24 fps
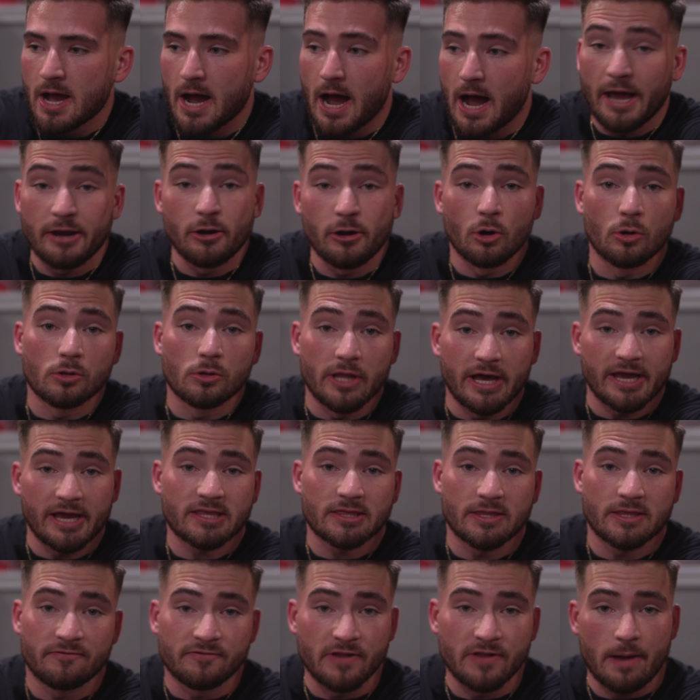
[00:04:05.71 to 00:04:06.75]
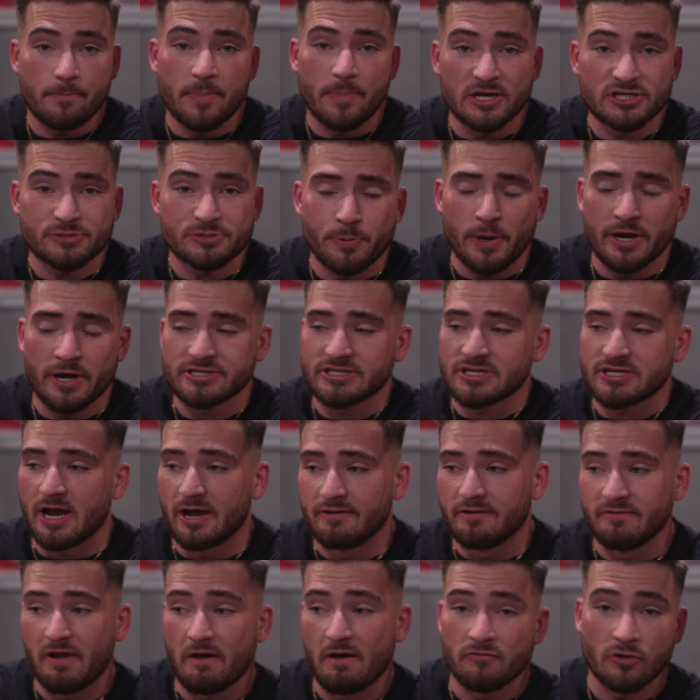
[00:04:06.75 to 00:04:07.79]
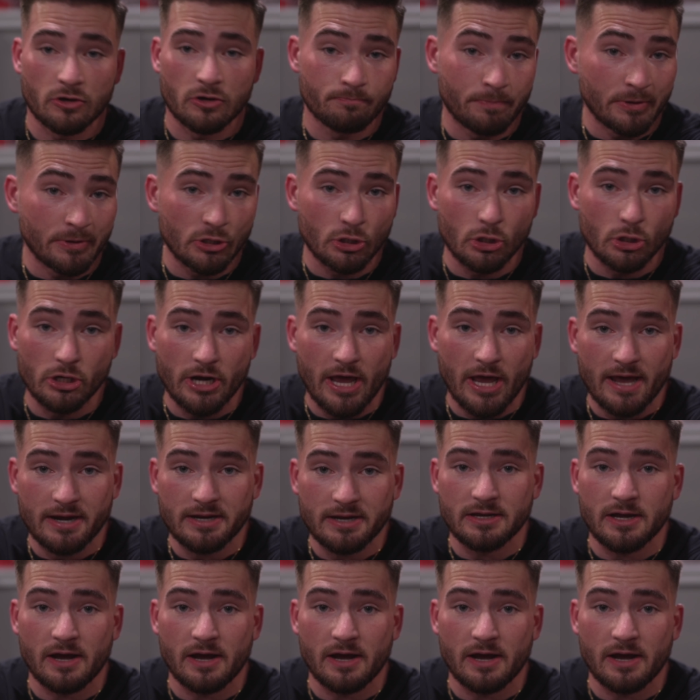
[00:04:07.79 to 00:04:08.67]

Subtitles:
I don't like the flat bench press. I've never been good at it.